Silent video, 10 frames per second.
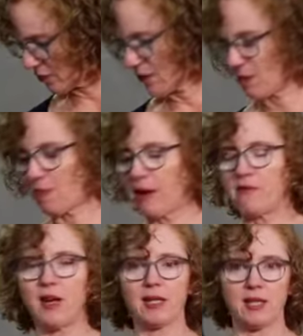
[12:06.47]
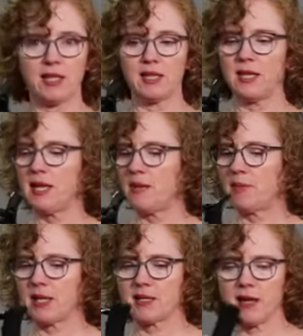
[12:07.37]
on my violin,
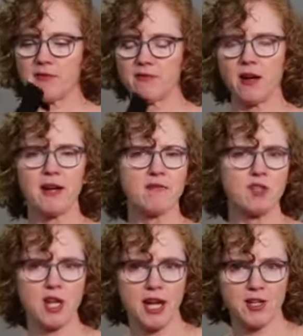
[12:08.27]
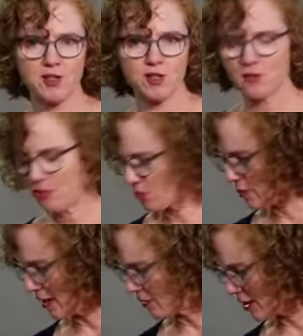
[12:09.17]
because I've changed
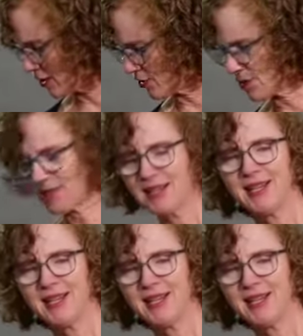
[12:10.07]
throughout the years.